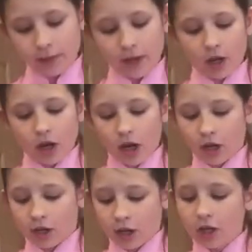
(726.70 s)
bit
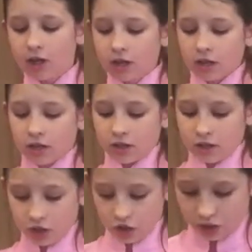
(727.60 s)
harder
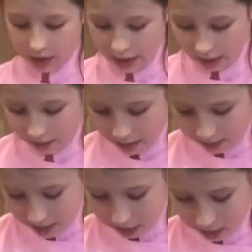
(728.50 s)
to julienne, but I'm still